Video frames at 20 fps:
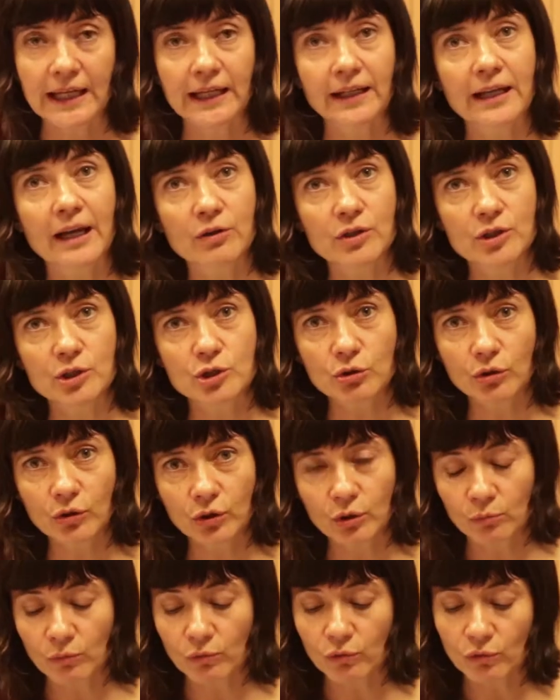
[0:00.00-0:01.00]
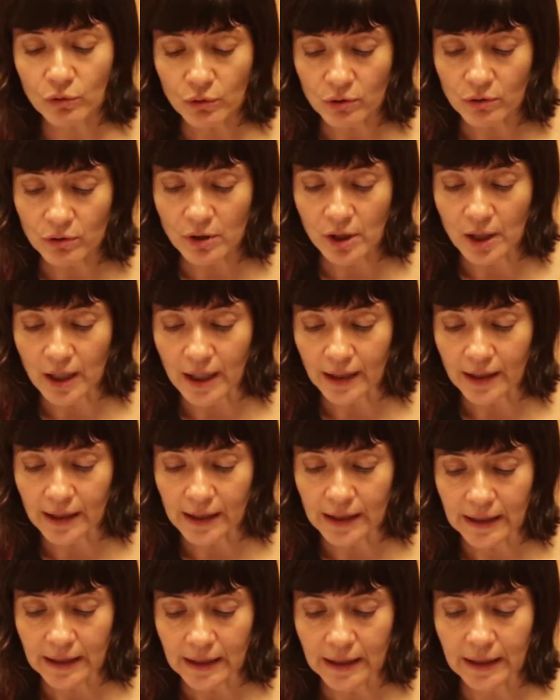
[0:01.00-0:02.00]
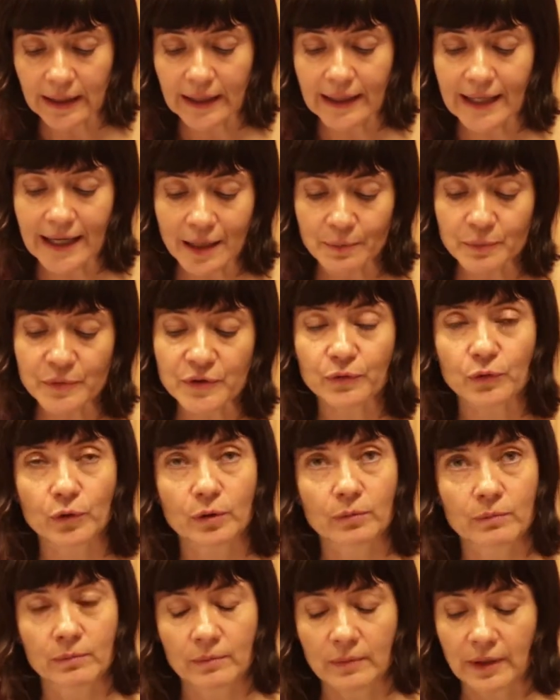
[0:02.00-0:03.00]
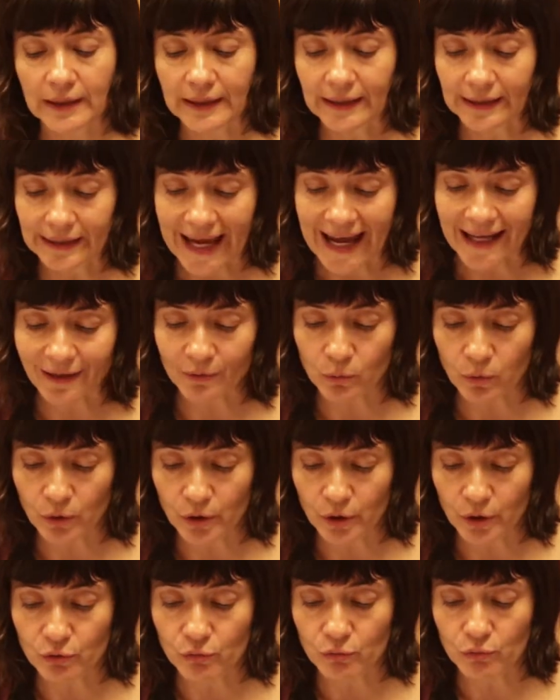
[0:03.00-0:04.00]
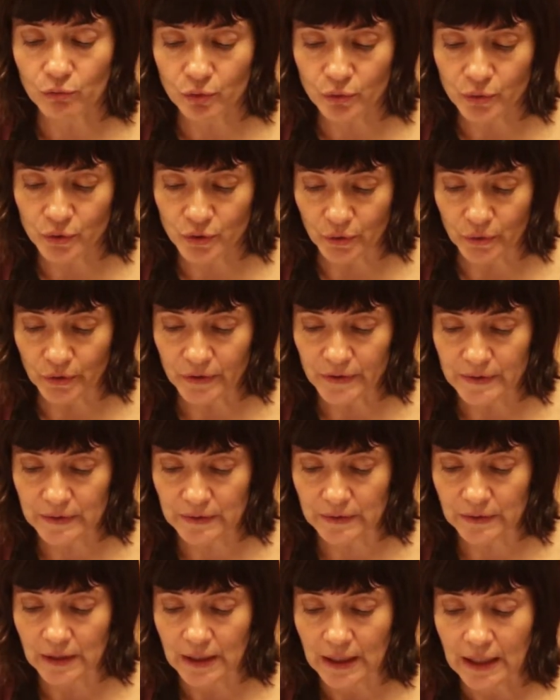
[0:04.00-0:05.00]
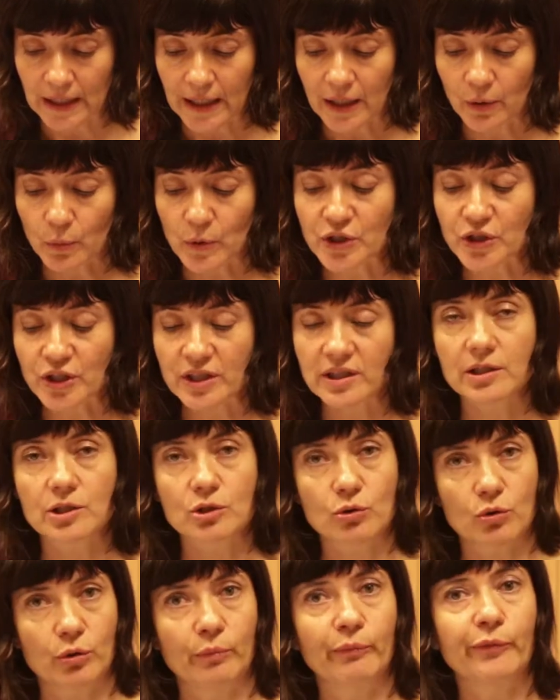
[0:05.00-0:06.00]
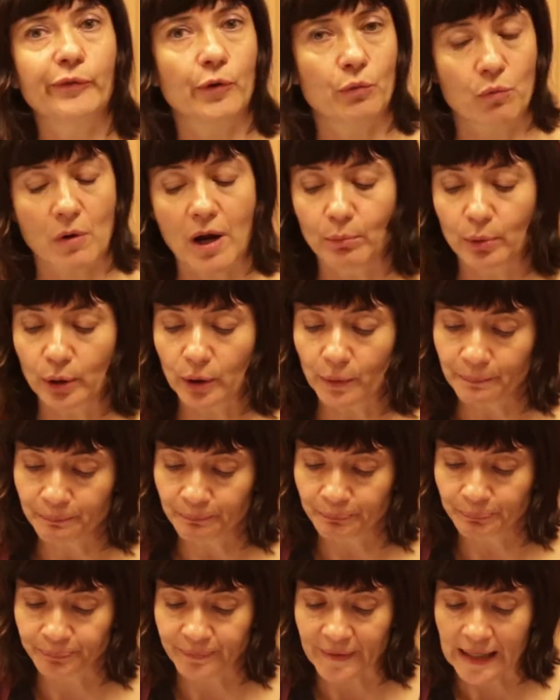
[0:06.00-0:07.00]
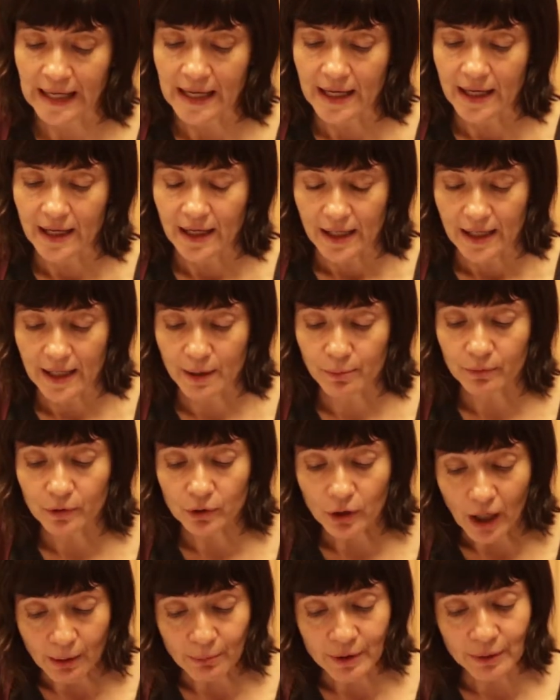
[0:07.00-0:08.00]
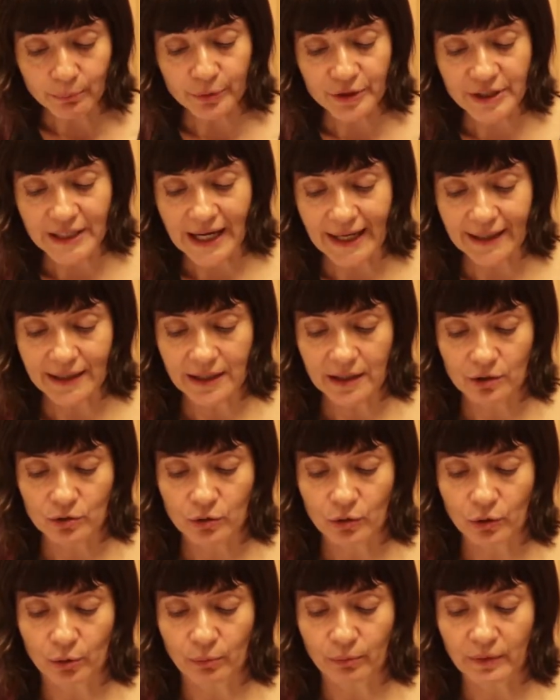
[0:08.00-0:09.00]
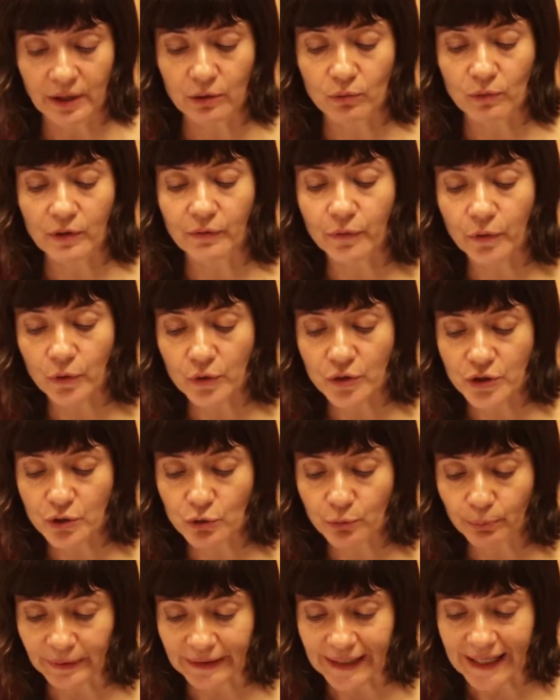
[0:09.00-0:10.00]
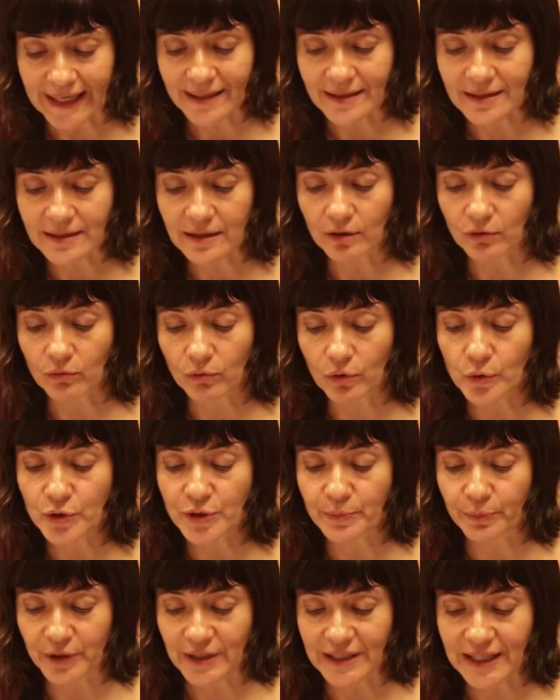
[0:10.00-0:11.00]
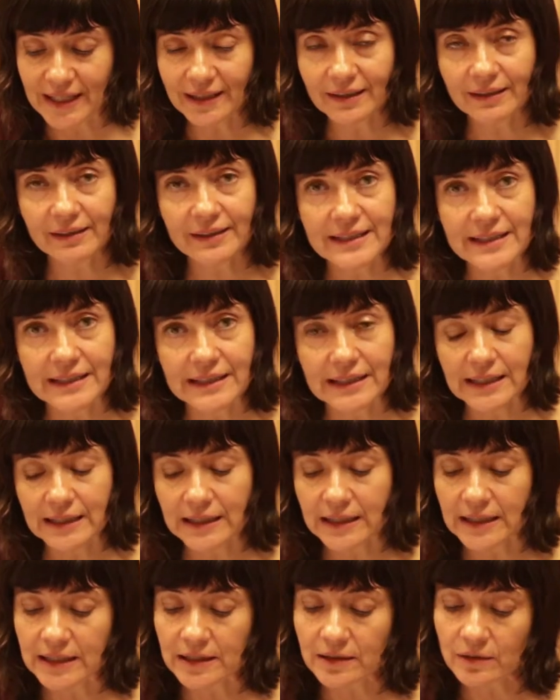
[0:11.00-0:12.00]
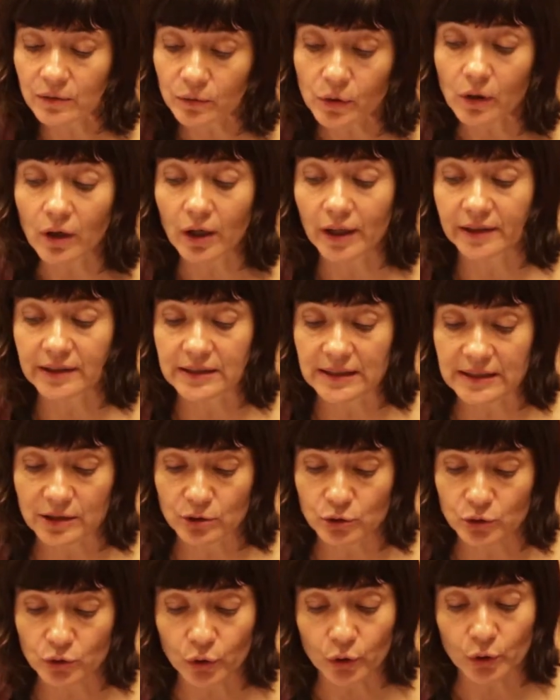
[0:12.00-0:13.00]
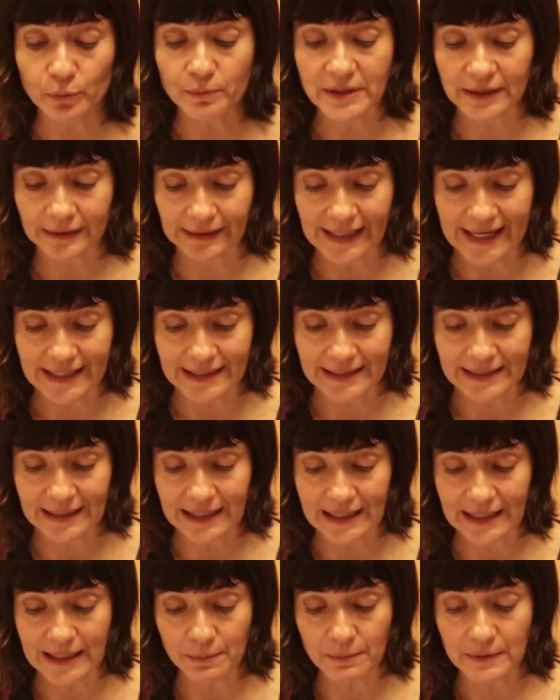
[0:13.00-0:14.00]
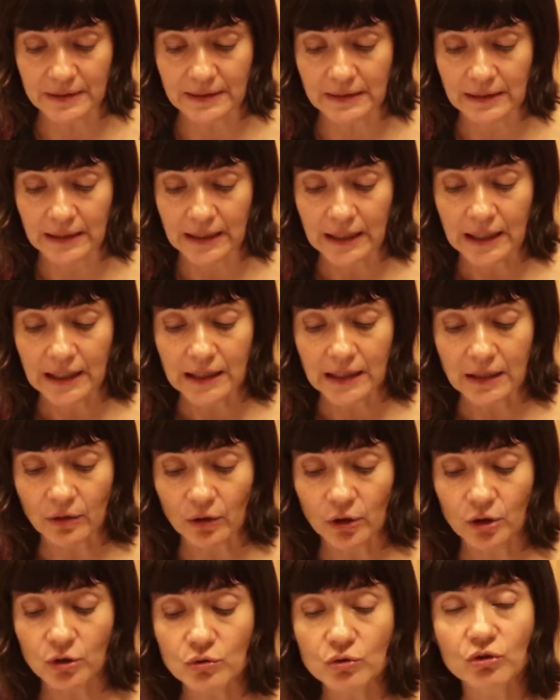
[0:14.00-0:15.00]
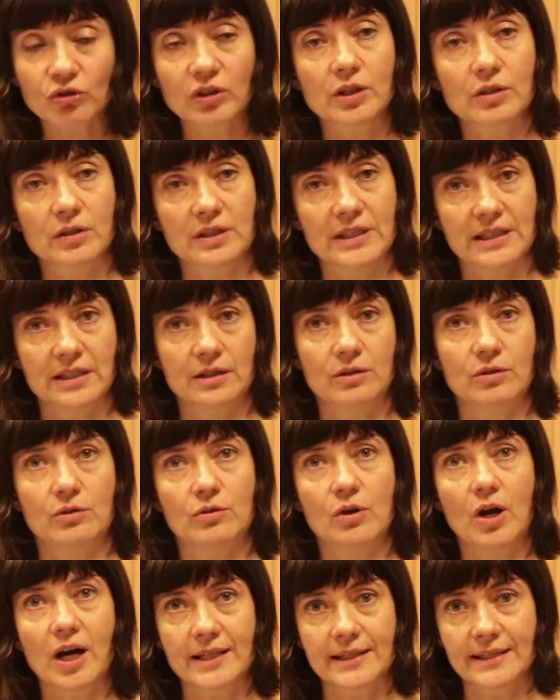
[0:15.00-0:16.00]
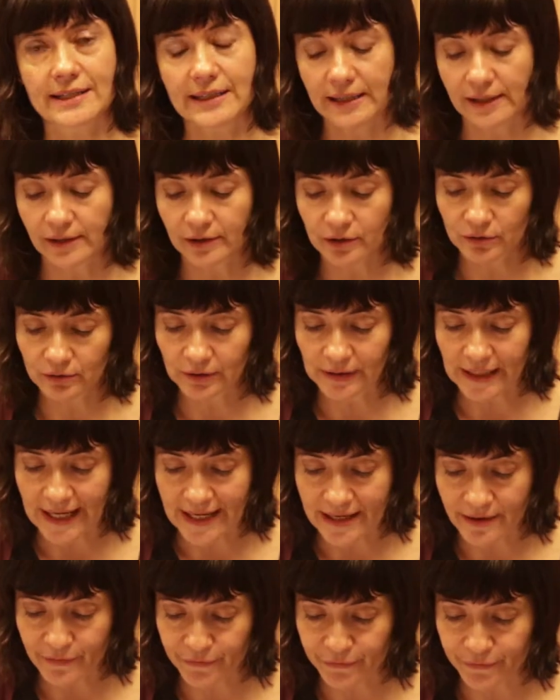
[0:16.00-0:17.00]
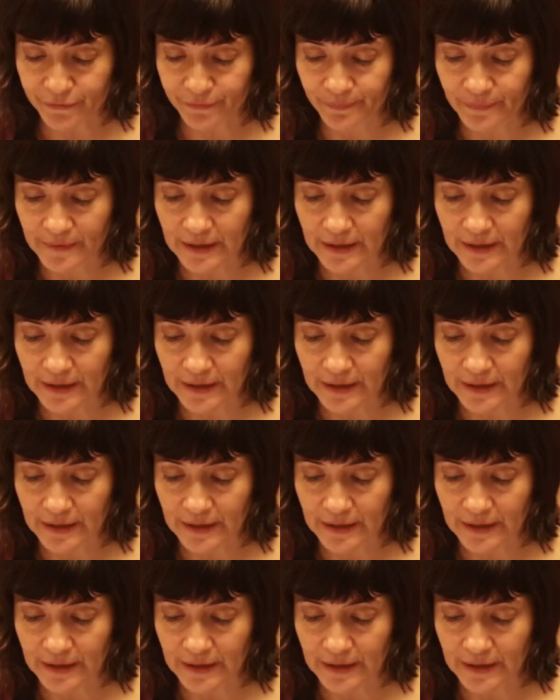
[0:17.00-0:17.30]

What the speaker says: Now, the term ruderal comes from the Latin word rudus, which is the term for rubble. A common botanic term, it refers to plants that grow spontaneously in so-called disturbed landscapes that are usually considered hostile to life.